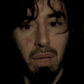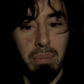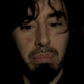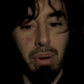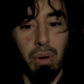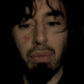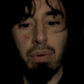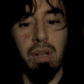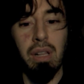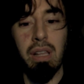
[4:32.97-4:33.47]

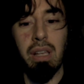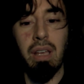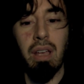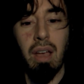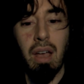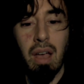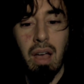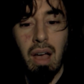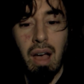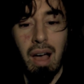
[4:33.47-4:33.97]
but really,
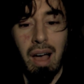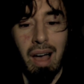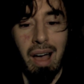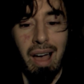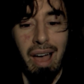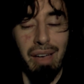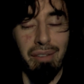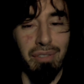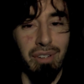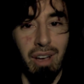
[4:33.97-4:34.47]

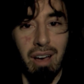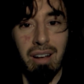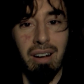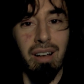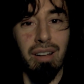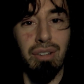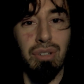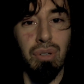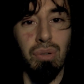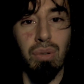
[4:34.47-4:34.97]
I've gone
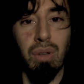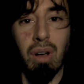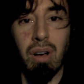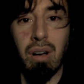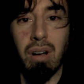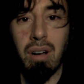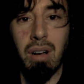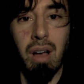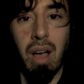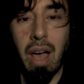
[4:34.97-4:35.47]
on too
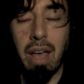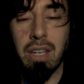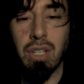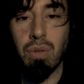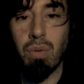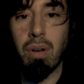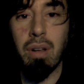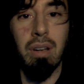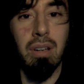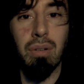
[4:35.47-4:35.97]
long. I
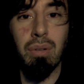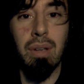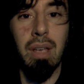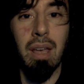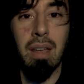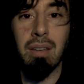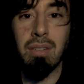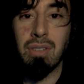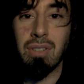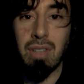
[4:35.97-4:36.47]
just wanted to
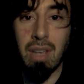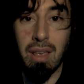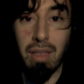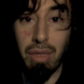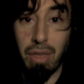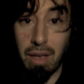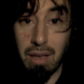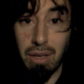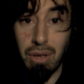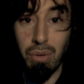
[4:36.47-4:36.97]
again say
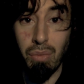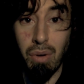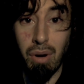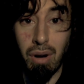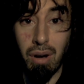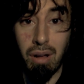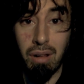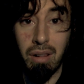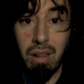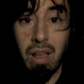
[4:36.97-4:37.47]
thank you
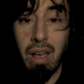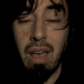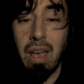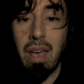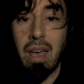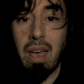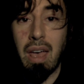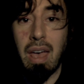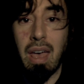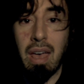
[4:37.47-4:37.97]
all,
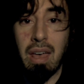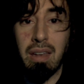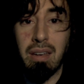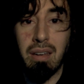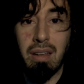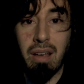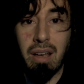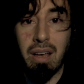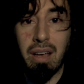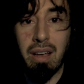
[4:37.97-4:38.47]

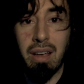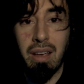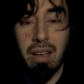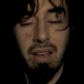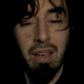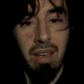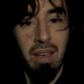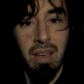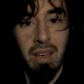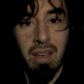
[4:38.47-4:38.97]
and uh,
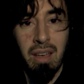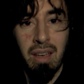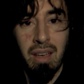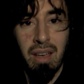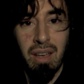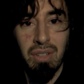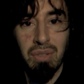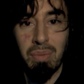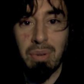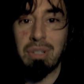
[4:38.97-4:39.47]

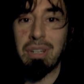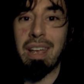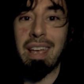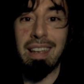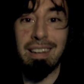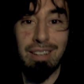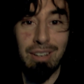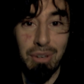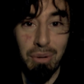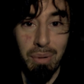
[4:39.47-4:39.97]
as much as I
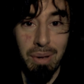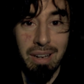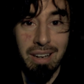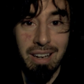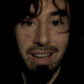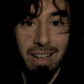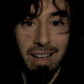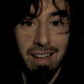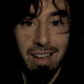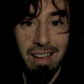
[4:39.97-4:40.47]
hate to do it,
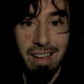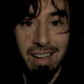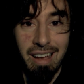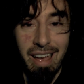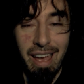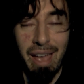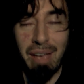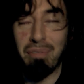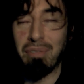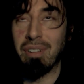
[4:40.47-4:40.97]

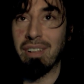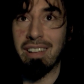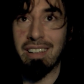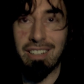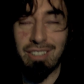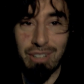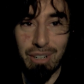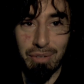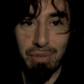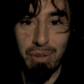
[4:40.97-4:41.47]
I feel like a
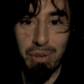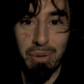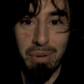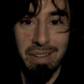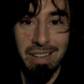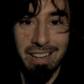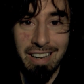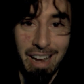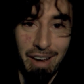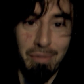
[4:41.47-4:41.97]
jerk for
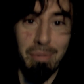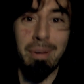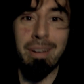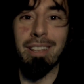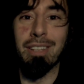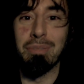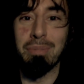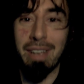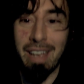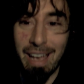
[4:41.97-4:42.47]
doing it. Everybody
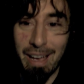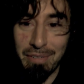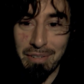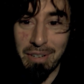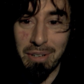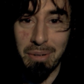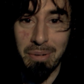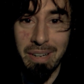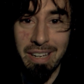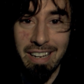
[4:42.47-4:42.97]
tells me I have
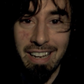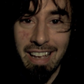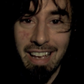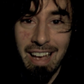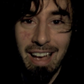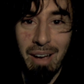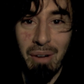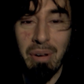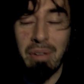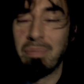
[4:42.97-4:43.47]
to do it.
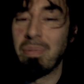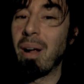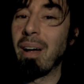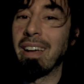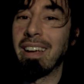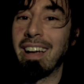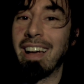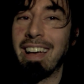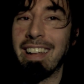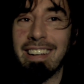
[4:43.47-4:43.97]
We've
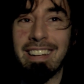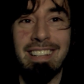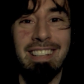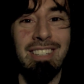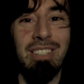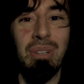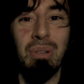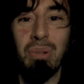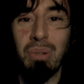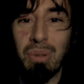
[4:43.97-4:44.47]
probably got
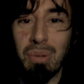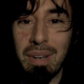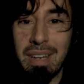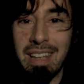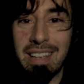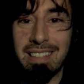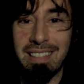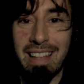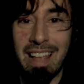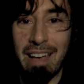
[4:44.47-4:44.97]
two or three
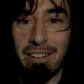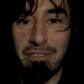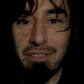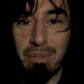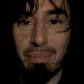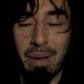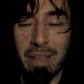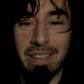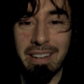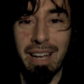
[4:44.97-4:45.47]
days left
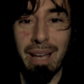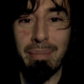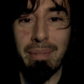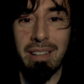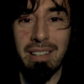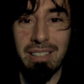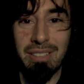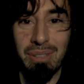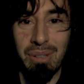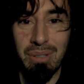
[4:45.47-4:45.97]
by the time
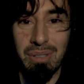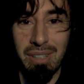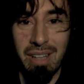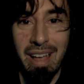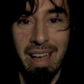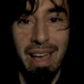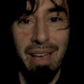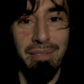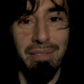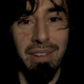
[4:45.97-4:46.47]
that this goes
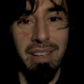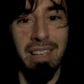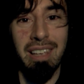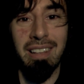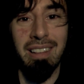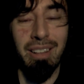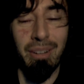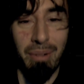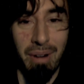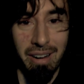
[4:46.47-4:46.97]
live
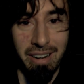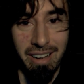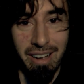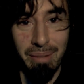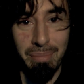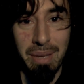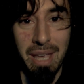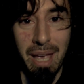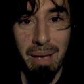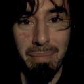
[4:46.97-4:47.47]
in the
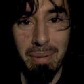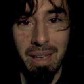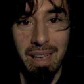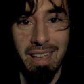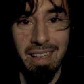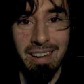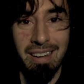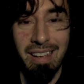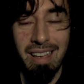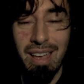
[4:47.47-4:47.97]
RocketHub
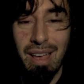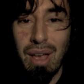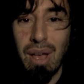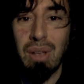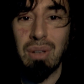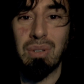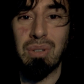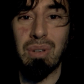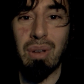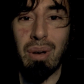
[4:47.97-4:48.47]
campaign.
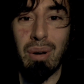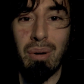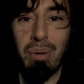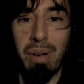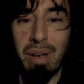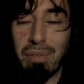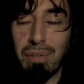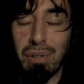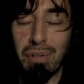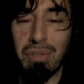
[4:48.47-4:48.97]
So
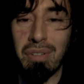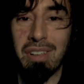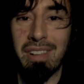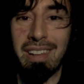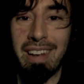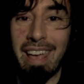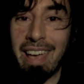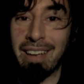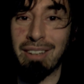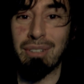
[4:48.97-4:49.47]
if you're
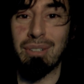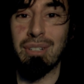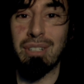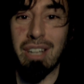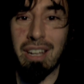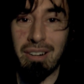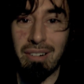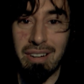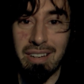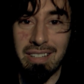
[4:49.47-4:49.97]
feeling extra
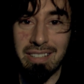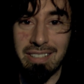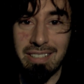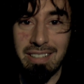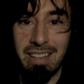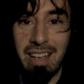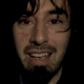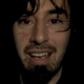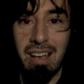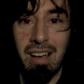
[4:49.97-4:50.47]

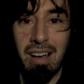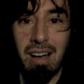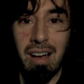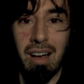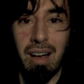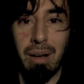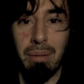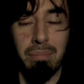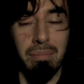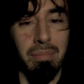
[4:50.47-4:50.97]
generous,
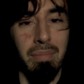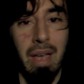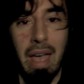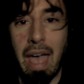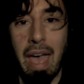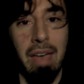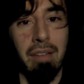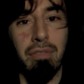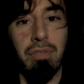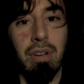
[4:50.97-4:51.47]
um,
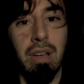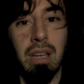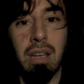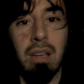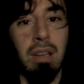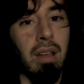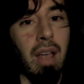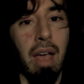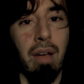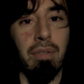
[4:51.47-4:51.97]

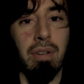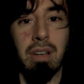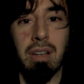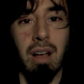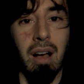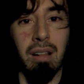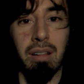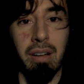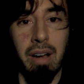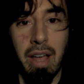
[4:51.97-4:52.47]
every every
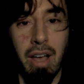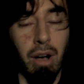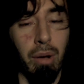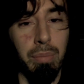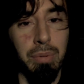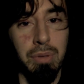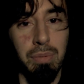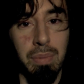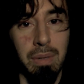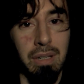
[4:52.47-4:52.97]
dollar
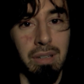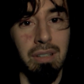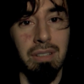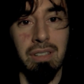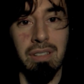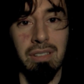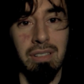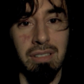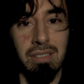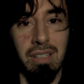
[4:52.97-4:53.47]
helps because,
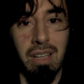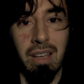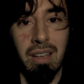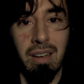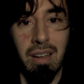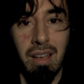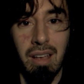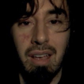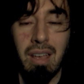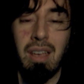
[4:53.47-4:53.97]
as I said,
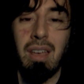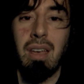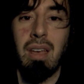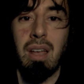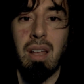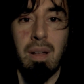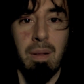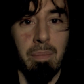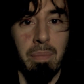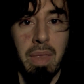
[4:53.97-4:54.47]

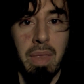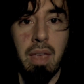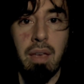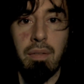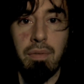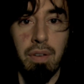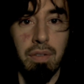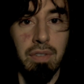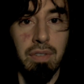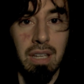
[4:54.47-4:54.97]

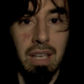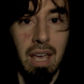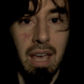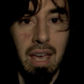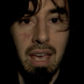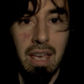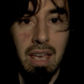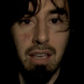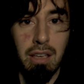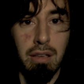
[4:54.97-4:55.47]
fifty
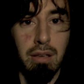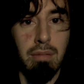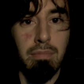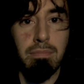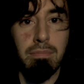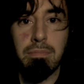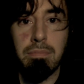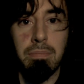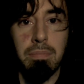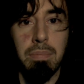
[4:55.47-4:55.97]
K
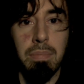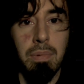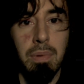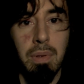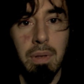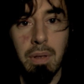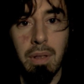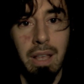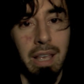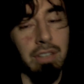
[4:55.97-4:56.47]

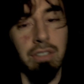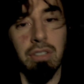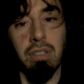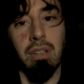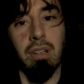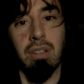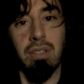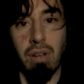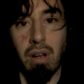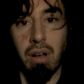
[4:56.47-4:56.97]
isn't
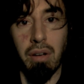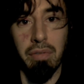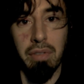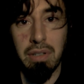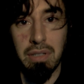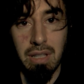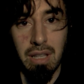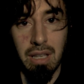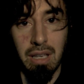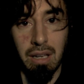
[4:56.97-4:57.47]
going to solve
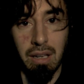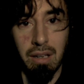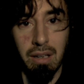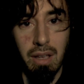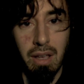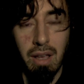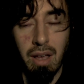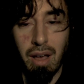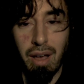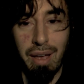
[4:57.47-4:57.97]
this thing.
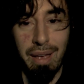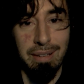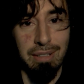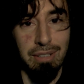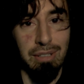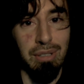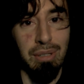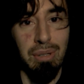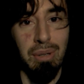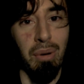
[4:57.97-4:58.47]

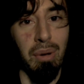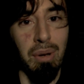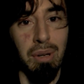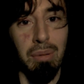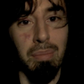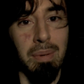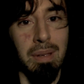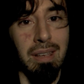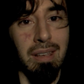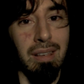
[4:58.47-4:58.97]
It's going to
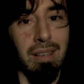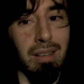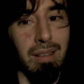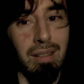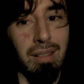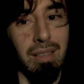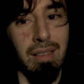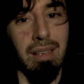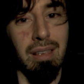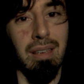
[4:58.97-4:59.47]
be
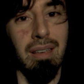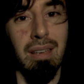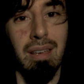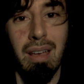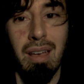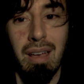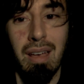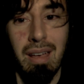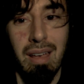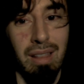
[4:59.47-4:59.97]
the
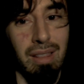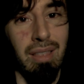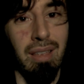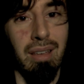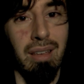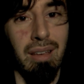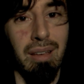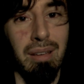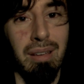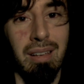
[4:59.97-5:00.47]

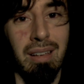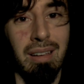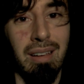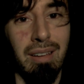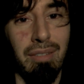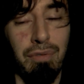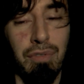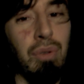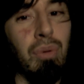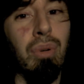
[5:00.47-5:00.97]
the
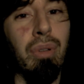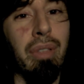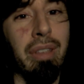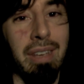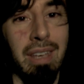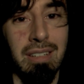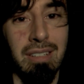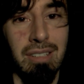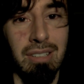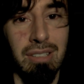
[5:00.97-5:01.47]
fuel that
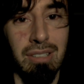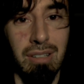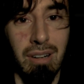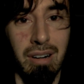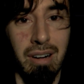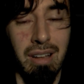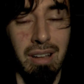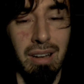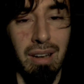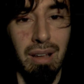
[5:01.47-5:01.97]
gets us
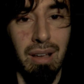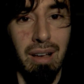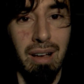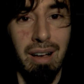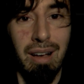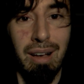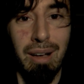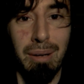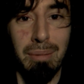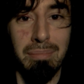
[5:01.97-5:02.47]
started.
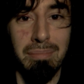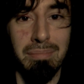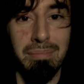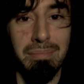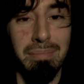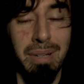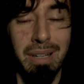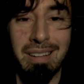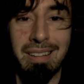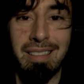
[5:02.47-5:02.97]
Um,
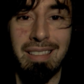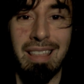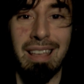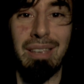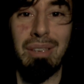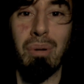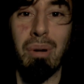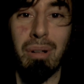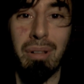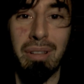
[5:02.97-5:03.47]
but
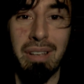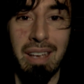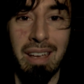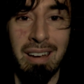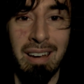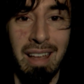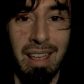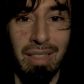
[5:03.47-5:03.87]
thank you all again,